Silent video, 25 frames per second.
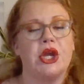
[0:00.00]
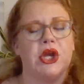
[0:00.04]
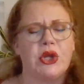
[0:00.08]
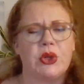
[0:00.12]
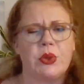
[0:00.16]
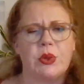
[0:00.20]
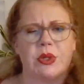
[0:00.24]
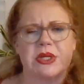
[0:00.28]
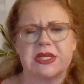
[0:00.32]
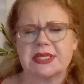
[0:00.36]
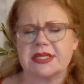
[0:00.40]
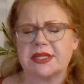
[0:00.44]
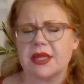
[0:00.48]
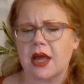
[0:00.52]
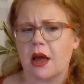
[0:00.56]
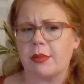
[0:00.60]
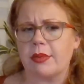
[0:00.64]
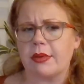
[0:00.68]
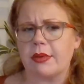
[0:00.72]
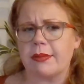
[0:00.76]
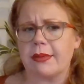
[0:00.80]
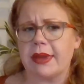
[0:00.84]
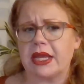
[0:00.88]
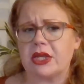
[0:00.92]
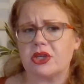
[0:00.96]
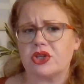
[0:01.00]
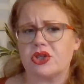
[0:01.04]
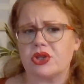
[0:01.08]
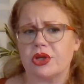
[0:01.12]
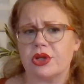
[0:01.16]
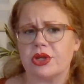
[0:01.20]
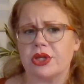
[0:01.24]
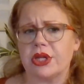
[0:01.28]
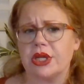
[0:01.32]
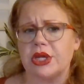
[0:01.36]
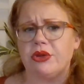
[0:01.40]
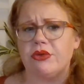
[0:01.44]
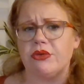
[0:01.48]
you want to stop and make
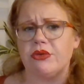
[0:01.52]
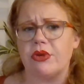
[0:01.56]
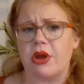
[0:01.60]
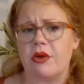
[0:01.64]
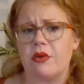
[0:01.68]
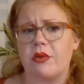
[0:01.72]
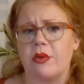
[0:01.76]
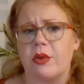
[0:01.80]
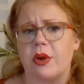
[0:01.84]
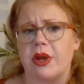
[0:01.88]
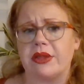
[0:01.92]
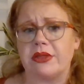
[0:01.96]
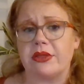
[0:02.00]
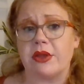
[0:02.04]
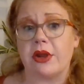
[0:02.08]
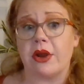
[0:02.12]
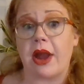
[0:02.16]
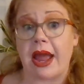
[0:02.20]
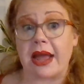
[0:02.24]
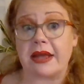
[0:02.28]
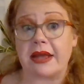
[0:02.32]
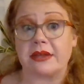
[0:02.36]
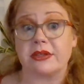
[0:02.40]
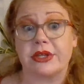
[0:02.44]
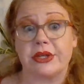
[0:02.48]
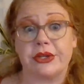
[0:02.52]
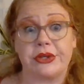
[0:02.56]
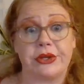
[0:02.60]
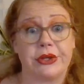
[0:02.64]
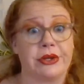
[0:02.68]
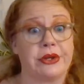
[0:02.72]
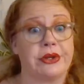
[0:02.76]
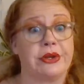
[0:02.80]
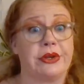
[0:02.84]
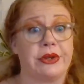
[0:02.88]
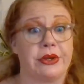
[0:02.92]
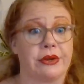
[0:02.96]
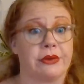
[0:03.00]
sure that you know what they're asking you
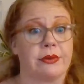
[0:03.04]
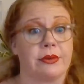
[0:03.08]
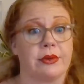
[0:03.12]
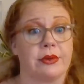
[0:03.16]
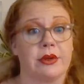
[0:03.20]
to do.